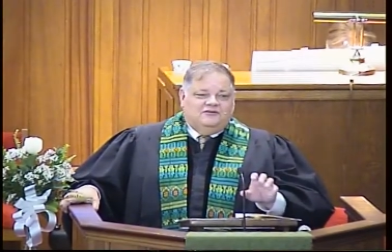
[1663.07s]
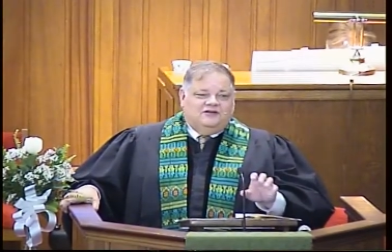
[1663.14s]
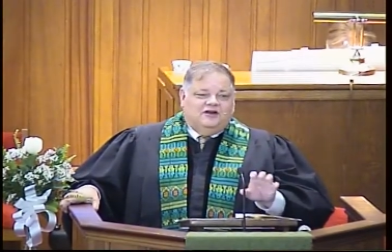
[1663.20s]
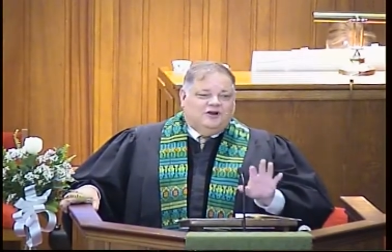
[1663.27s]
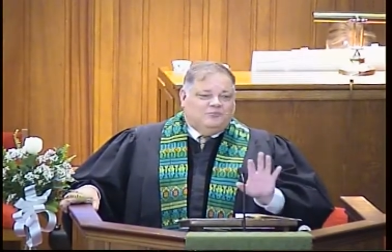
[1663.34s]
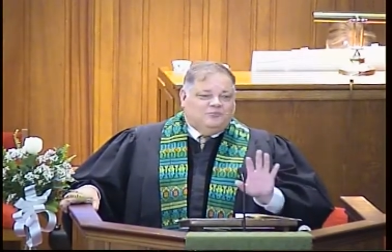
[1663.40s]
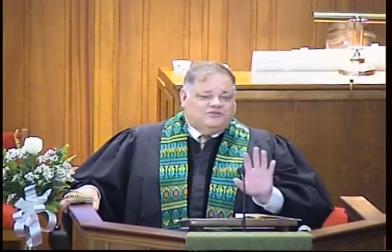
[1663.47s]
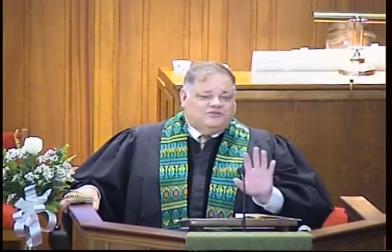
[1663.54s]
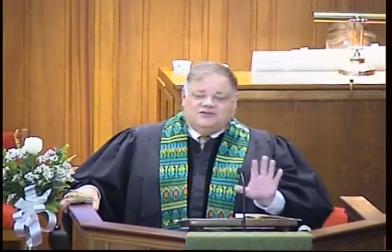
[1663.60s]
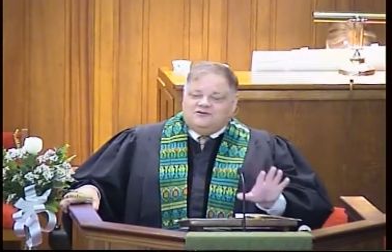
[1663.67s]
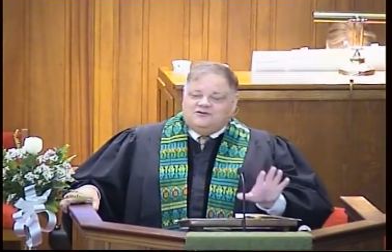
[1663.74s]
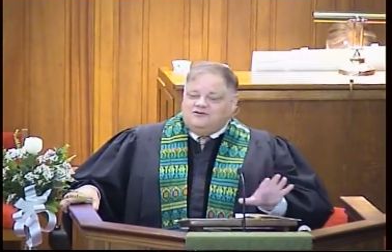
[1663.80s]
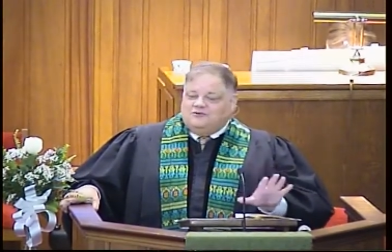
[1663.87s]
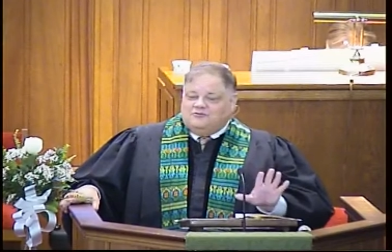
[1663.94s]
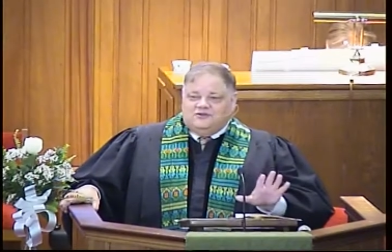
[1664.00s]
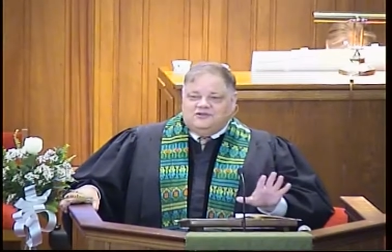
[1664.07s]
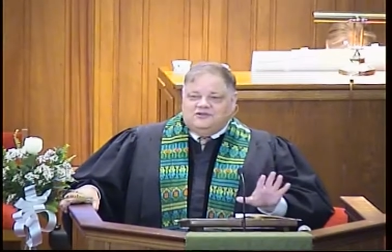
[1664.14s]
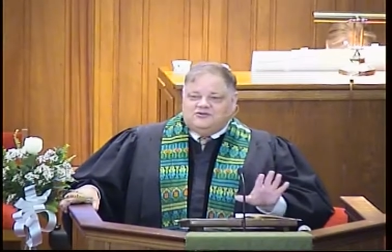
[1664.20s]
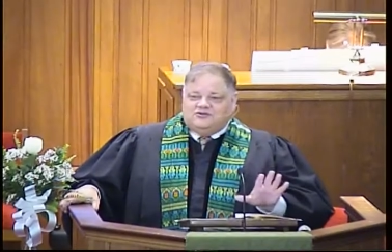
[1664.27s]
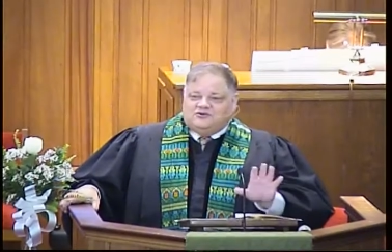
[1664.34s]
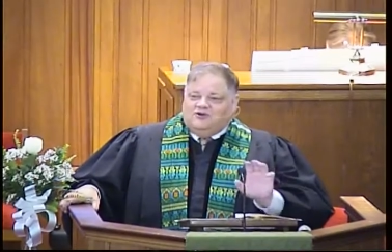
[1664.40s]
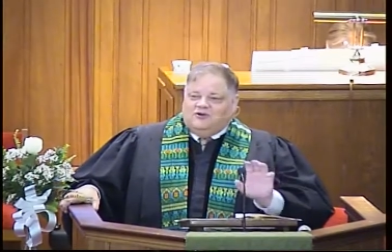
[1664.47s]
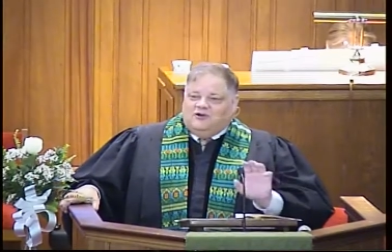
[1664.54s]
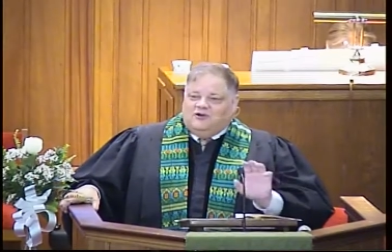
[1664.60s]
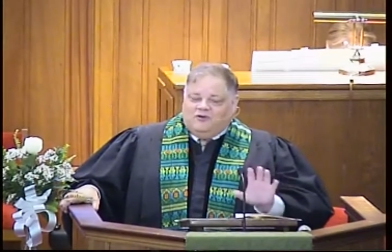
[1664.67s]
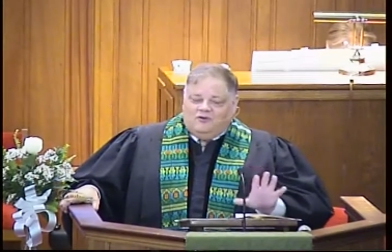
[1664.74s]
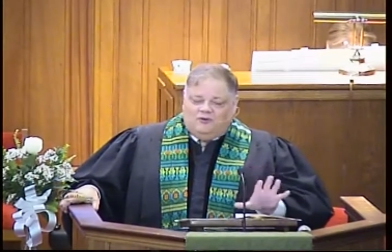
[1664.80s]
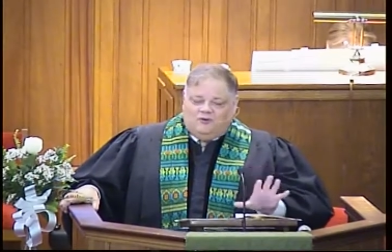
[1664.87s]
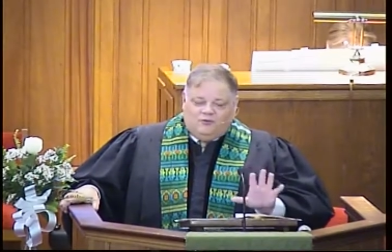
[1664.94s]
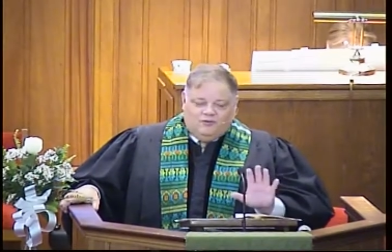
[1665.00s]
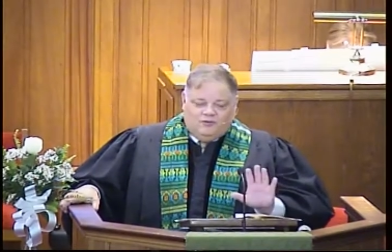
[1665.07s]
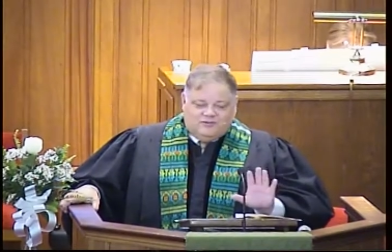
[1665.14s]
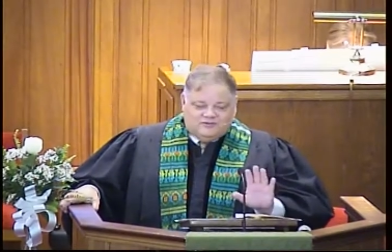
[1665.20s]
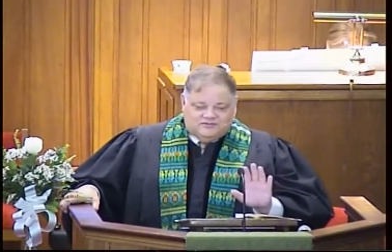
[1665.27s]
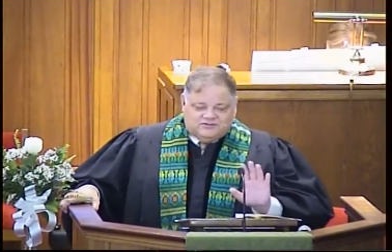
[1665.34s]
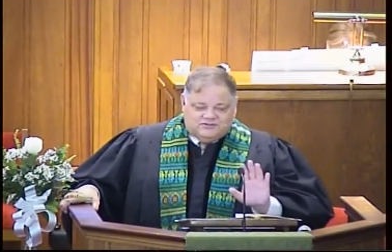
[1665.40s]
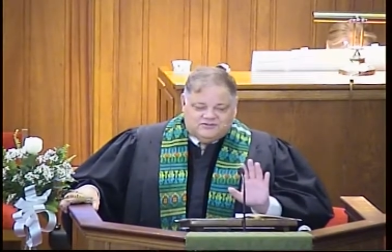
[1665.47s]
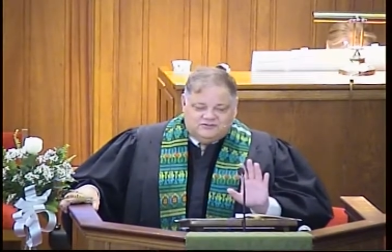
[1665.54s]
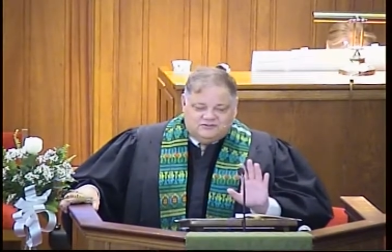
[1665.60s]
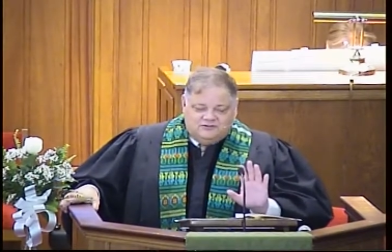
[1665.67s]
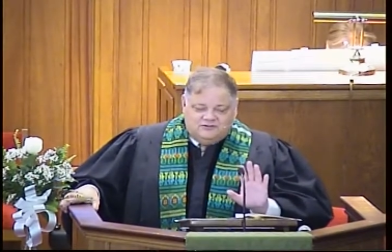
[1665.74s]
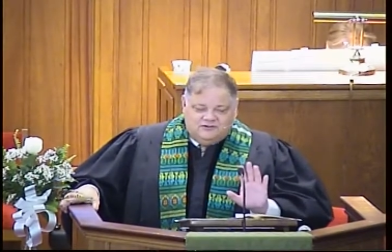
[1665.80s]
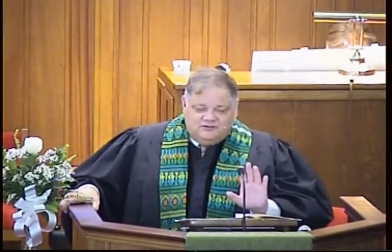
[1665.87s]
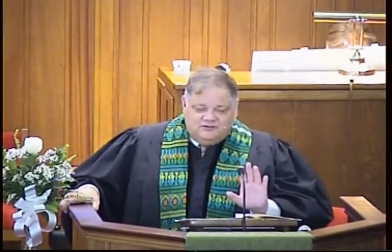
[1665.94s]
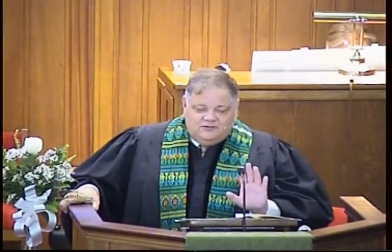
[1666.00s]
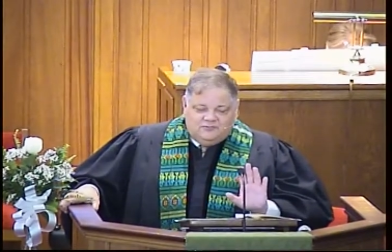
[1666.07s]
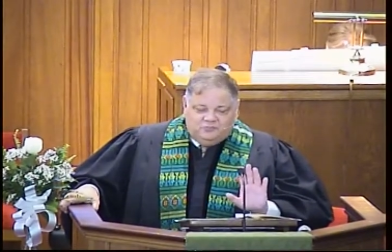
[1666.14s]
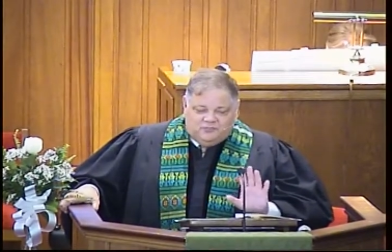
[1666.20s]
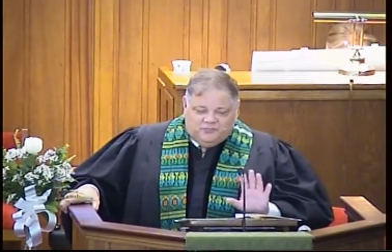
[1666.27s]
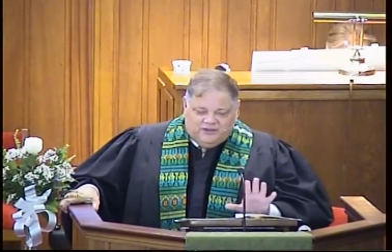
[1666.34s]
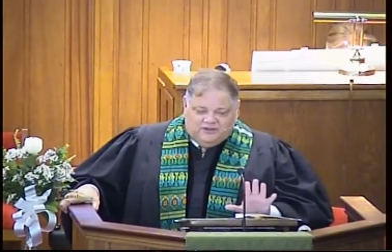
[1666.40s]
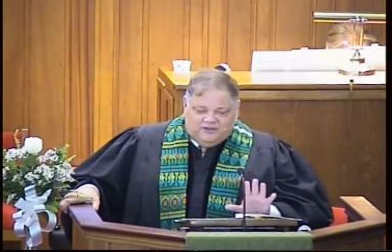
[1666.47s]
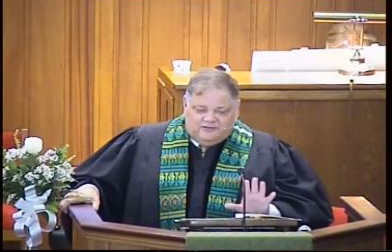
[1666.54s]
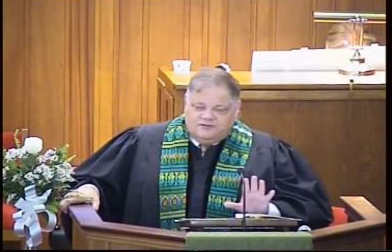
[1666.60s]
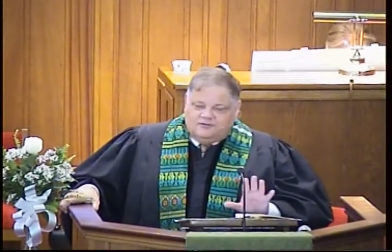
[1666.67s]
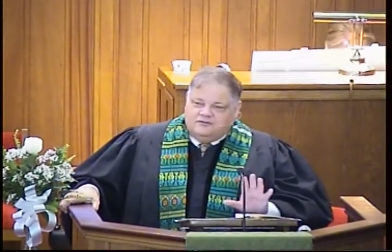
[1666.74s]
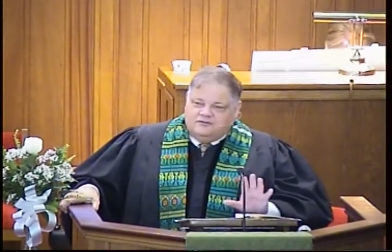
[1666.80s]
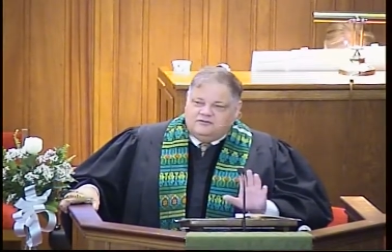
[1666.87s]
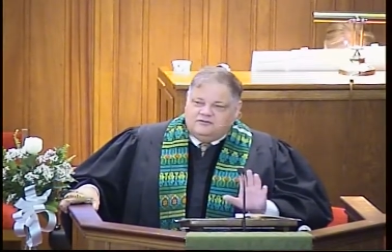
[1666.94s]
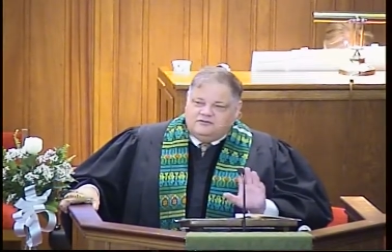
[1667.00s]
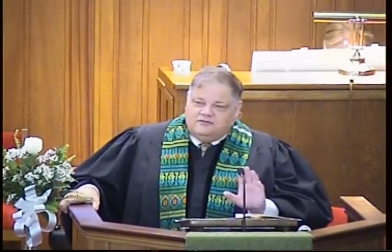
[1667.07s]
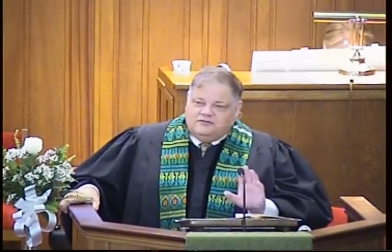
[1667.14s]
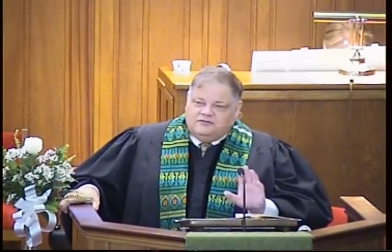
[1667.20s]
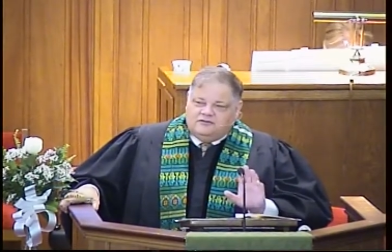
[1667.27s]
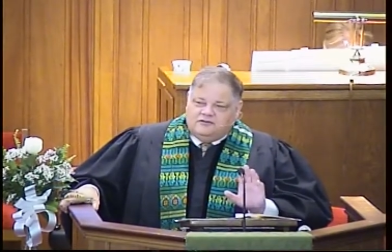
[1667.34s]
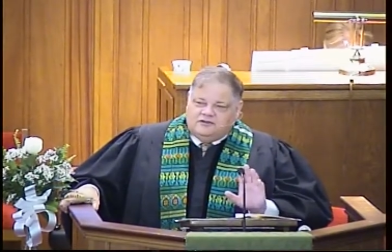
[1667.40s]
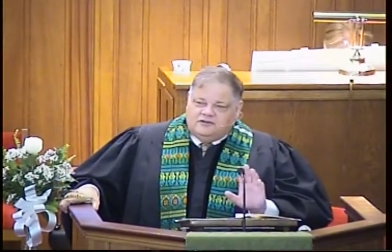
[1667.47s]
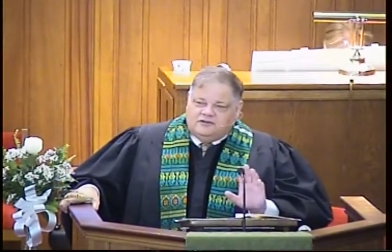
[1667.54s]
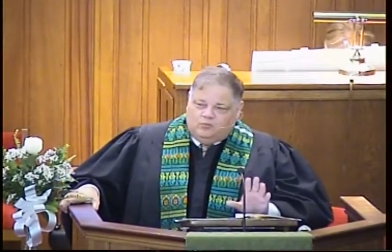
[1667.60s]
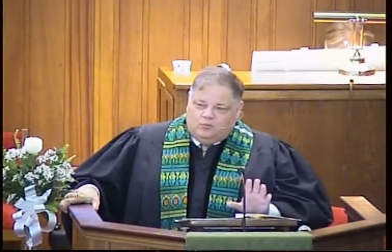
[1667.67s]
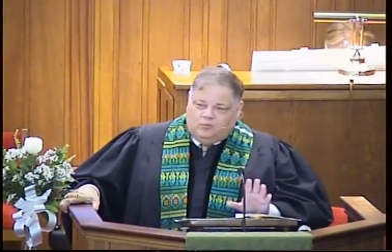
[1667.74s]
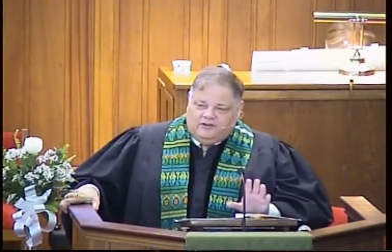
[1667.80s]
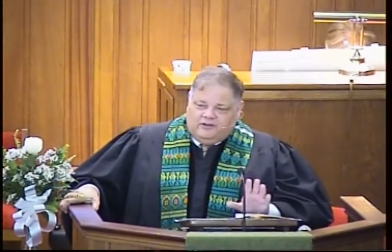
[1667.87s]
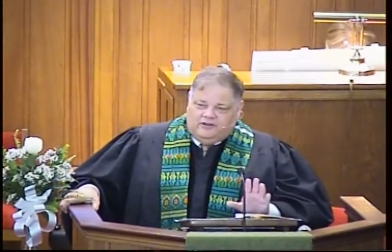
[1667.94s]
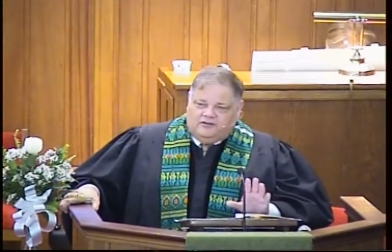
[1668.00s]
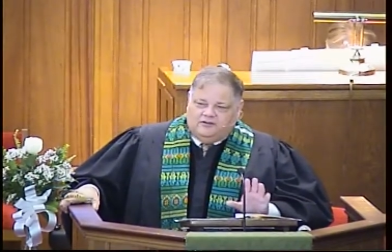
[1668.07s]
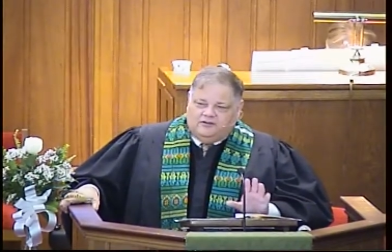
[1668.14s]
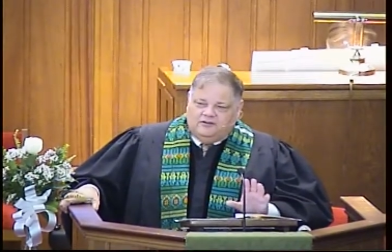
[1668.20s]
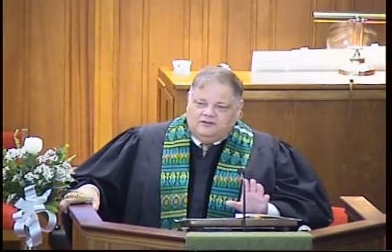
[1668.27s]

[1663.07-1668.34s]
our material needs are always met in a way